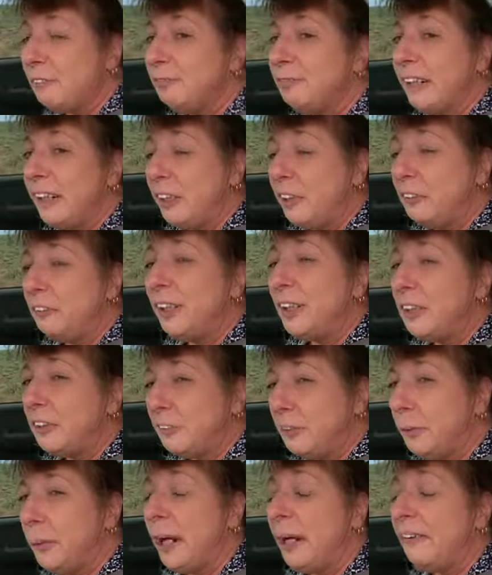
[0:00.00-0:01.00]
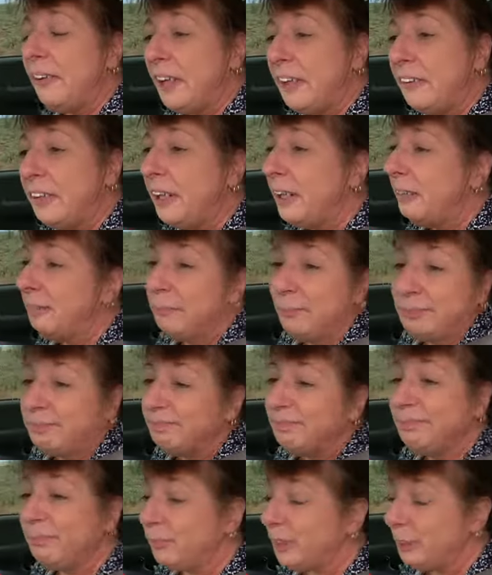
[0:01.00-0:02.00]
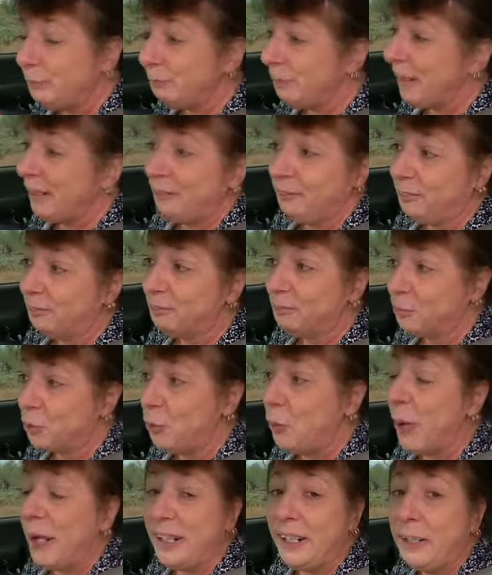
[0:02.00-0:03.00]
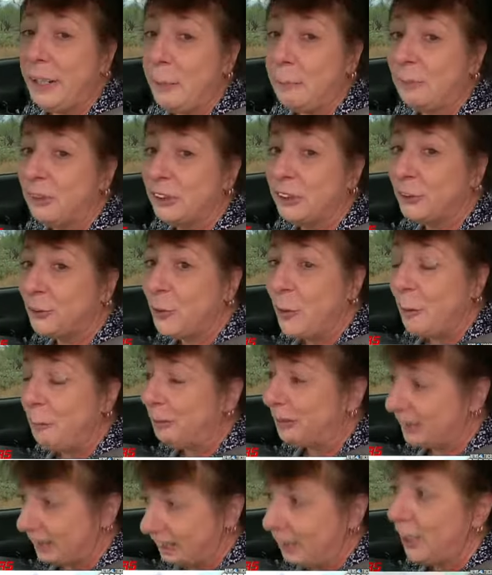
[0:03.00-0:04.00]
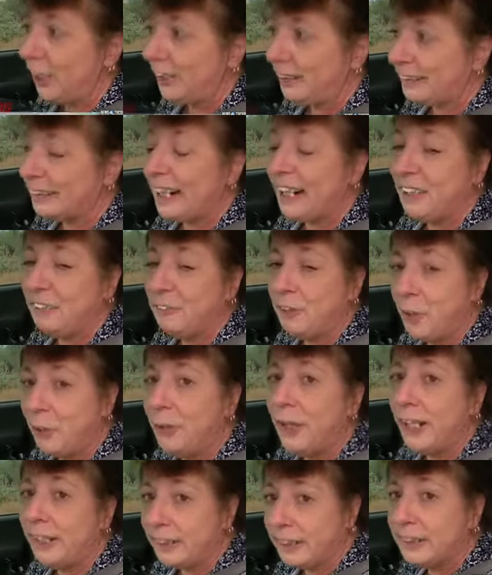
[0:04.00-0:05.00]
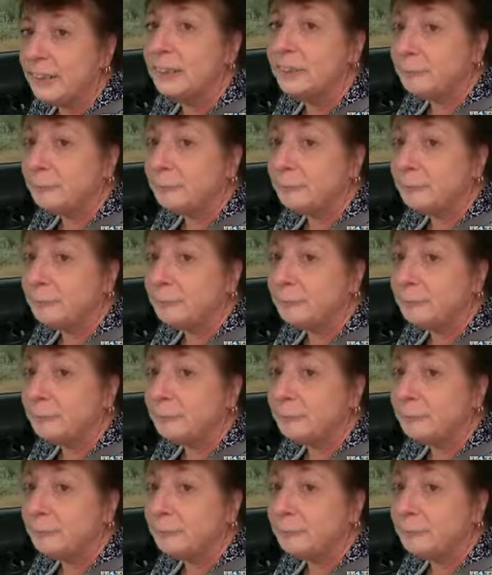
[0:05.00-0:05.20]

getting funneled right through our area, and we spend quite a number of storms sitting on the side of the road like